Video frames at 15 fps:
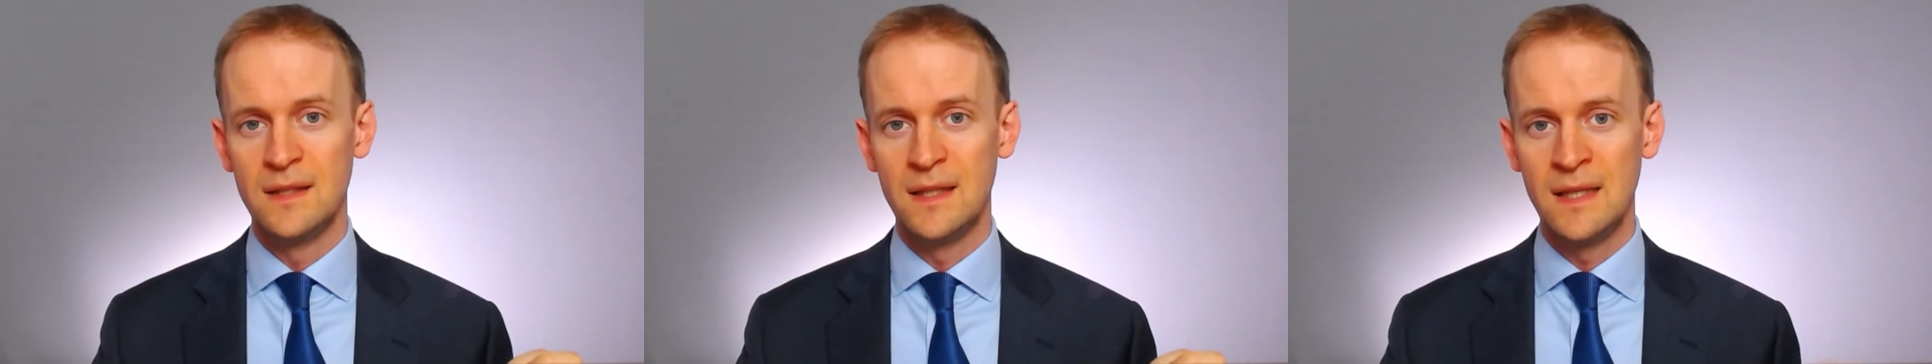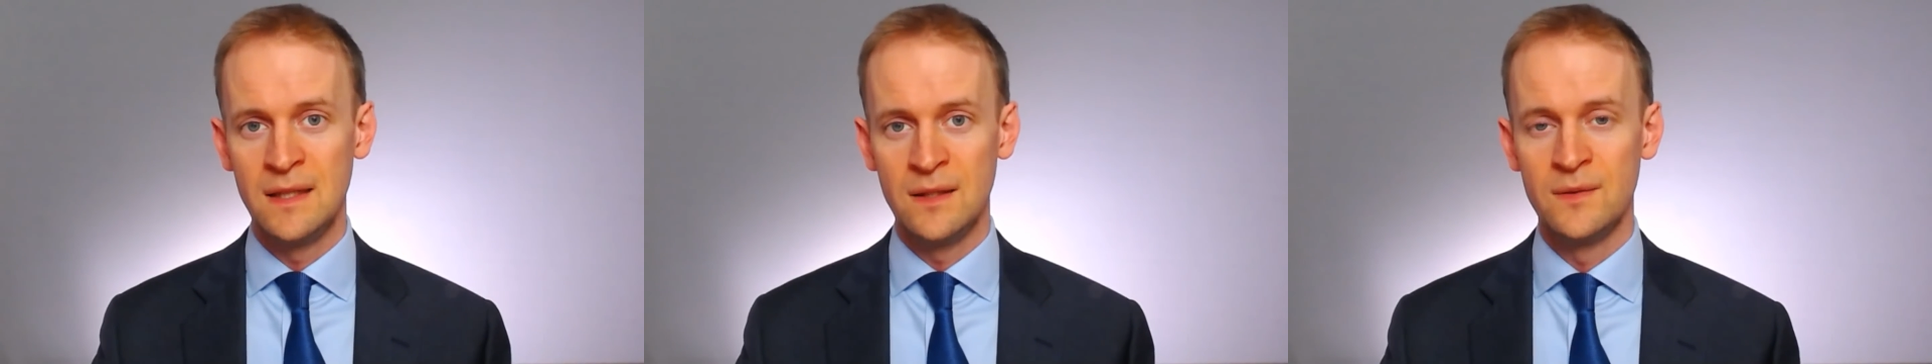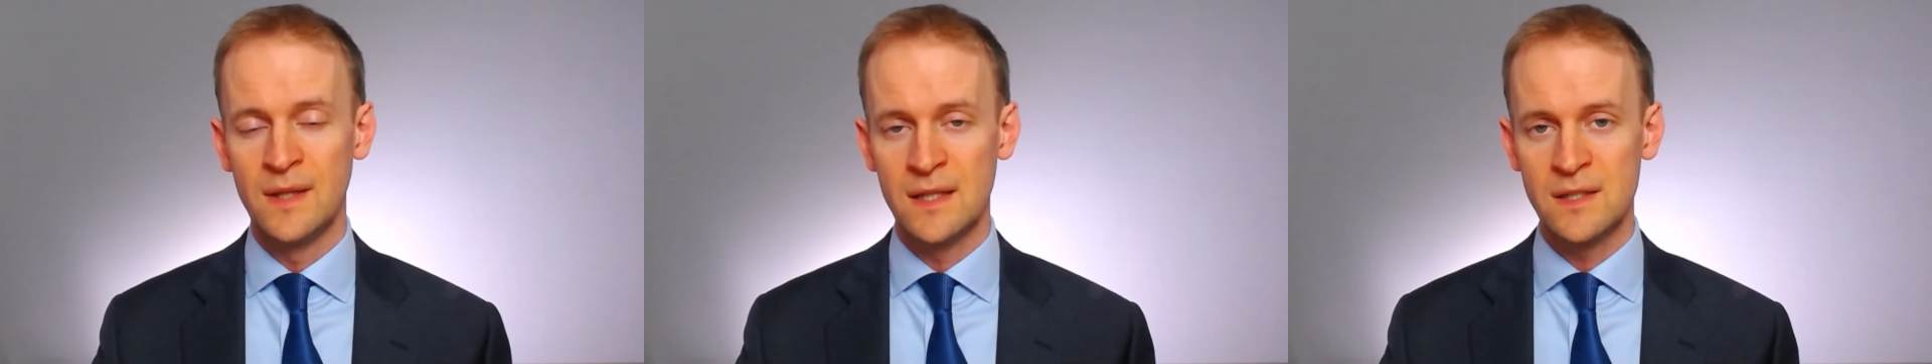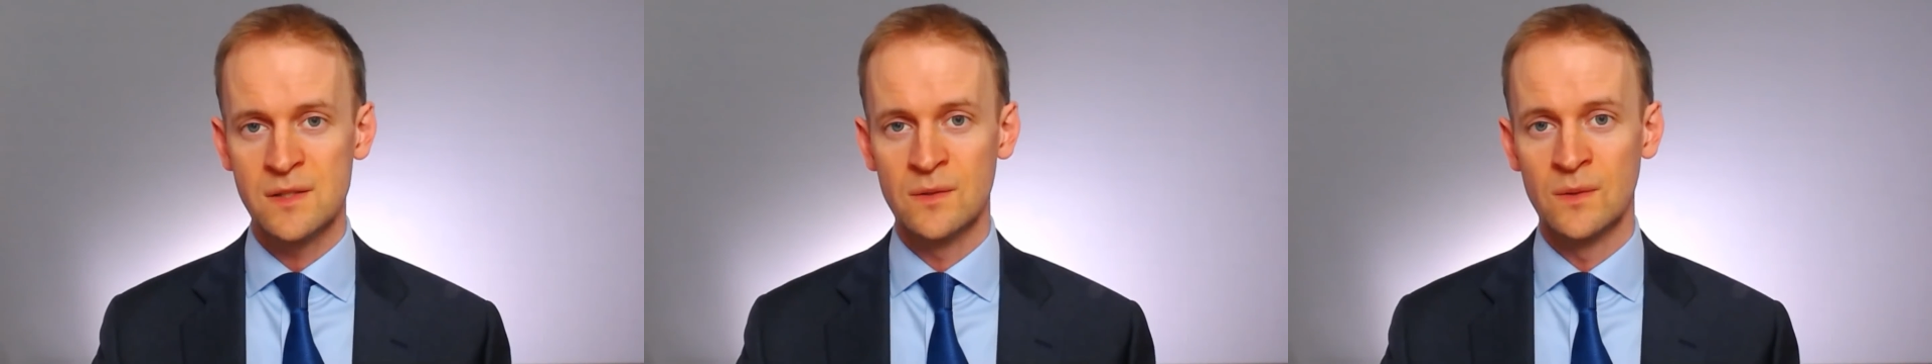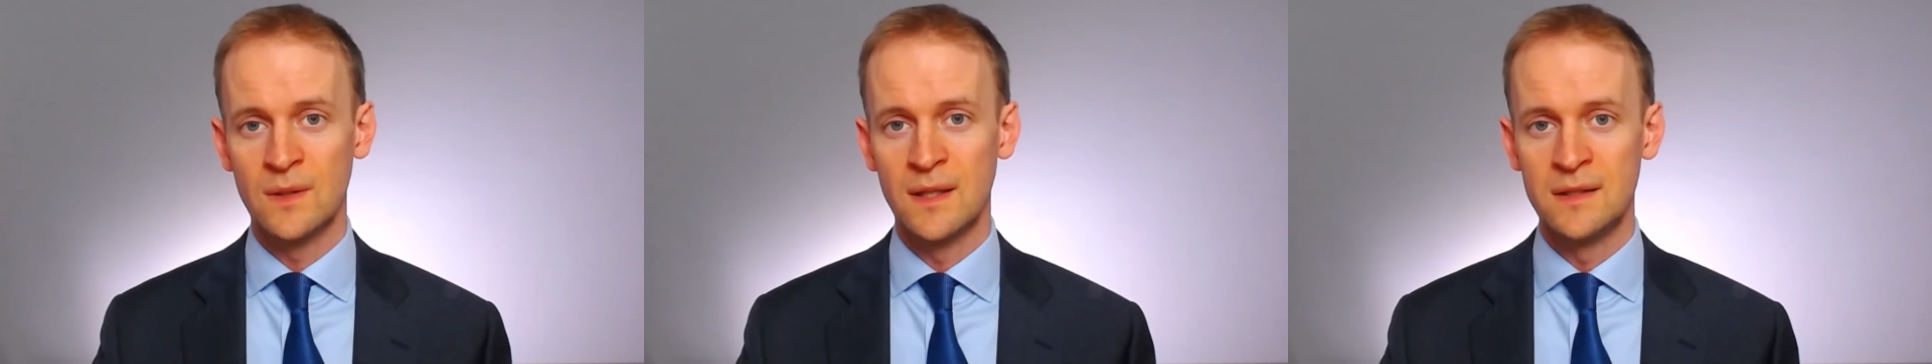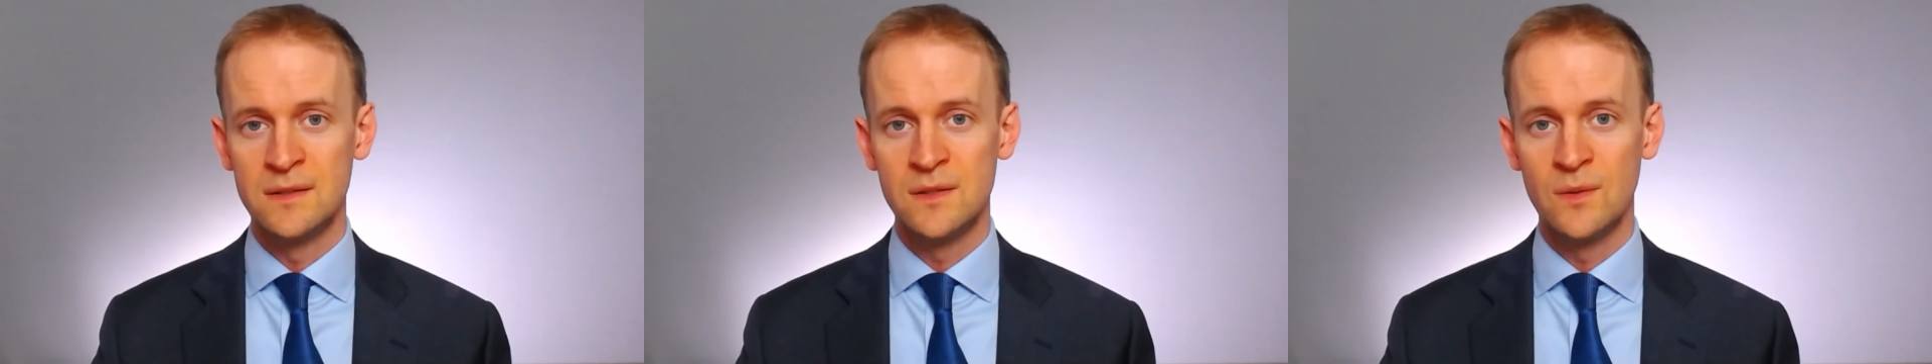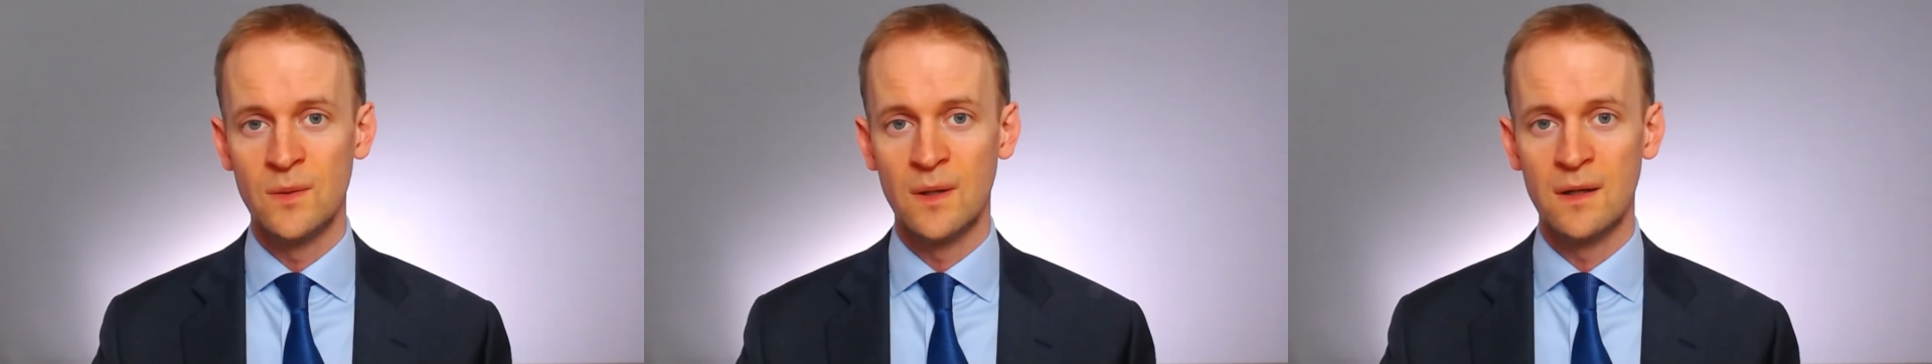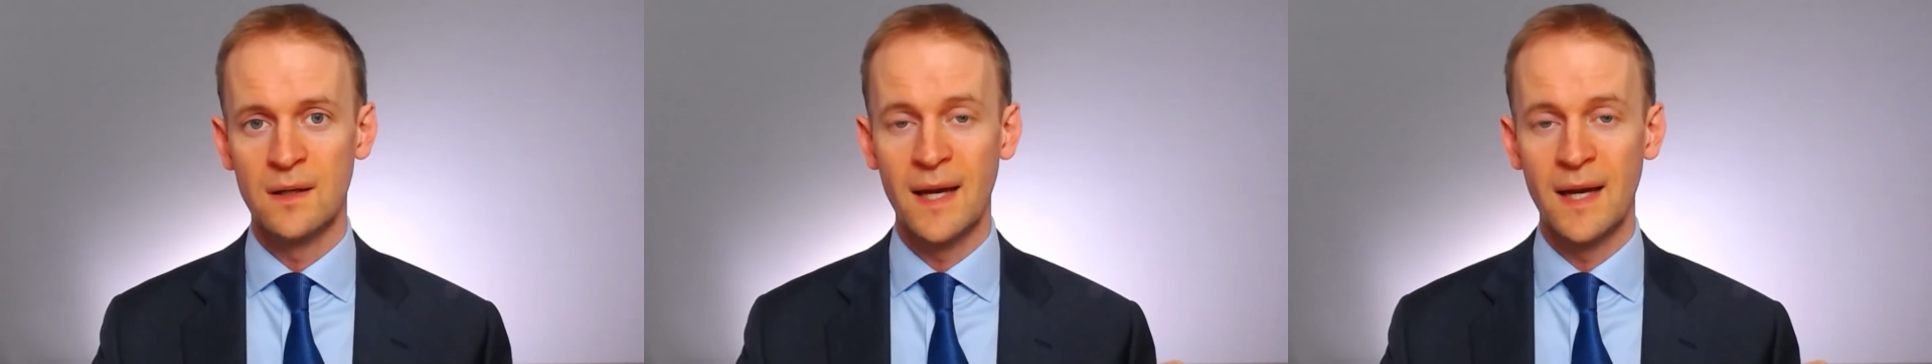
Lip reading: EU national and you are